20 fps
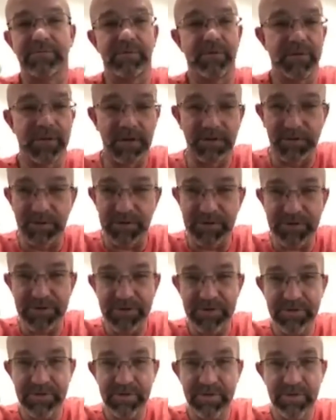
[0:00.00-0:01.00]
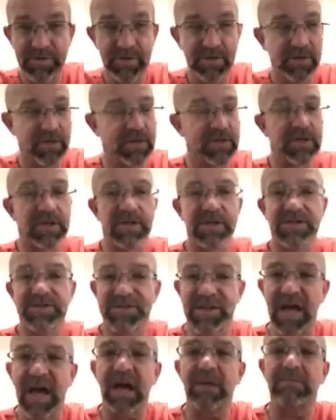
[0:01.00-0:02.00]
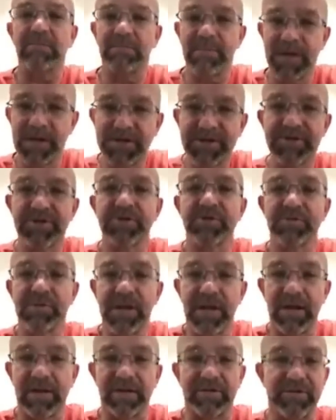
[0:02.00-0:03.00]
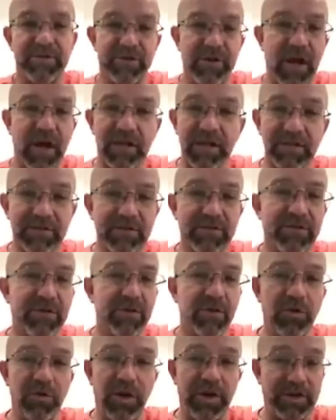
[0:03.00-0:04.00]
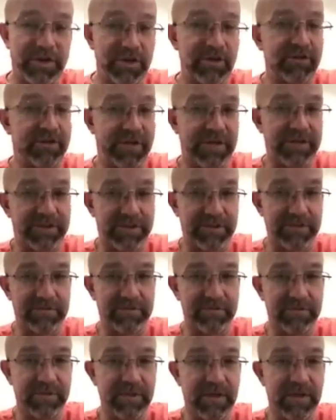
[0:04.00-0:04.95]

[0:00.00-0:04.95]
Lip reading: Believers, stop messing around if you're not living for the Lord like you need to.